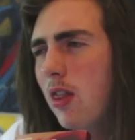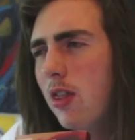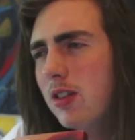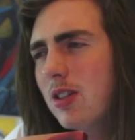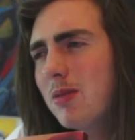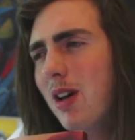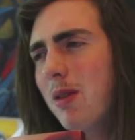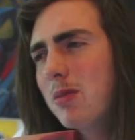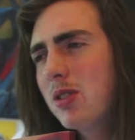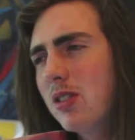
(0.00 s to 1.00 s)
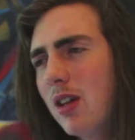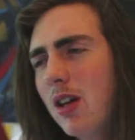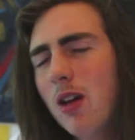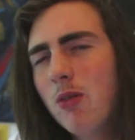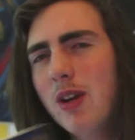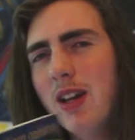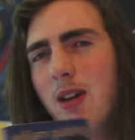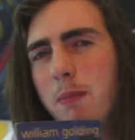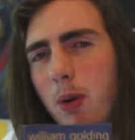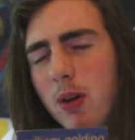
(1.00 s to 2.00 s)
that sometimes reading
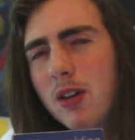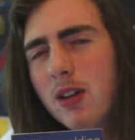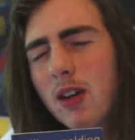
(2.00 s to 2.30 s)
a book